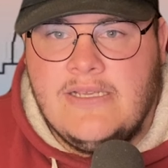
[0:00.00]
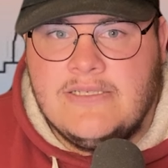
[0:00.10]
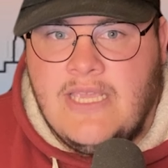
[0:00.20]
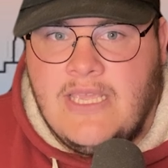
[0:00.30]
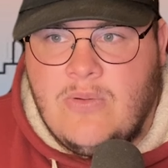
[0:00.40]

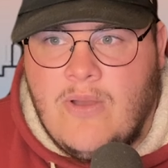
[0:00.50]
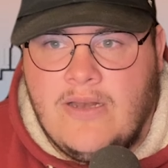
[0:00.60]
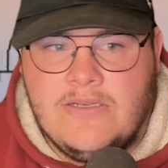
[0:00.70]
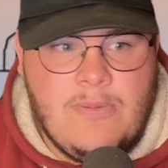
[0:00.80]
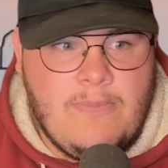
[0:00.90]

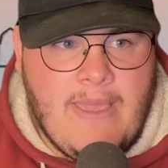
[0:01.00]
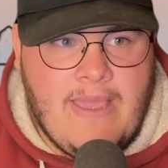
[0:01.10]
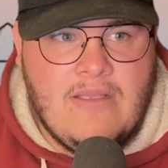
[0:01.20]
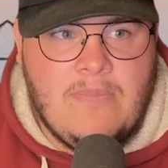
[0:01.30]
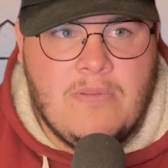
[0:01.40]
Saquon's been
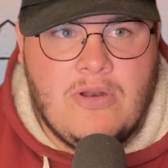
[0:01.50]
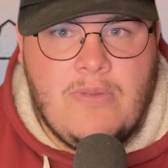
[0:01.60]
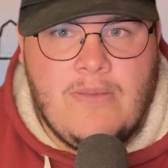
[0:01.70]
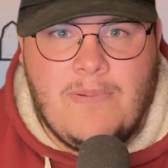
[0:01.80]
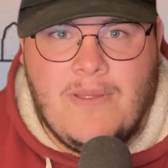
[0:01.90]
banged up a little bit,